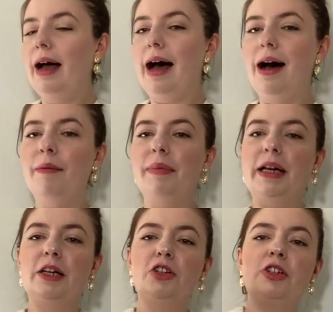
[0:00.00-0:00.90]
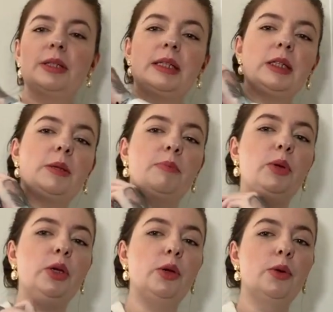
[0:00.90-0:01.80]
But it is just this
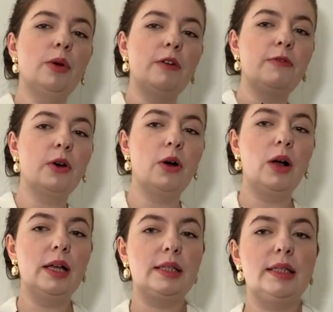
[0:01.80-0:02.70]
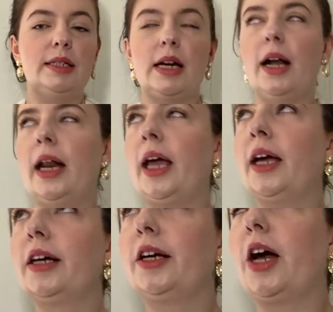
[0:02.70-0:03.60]
beautiful, stunning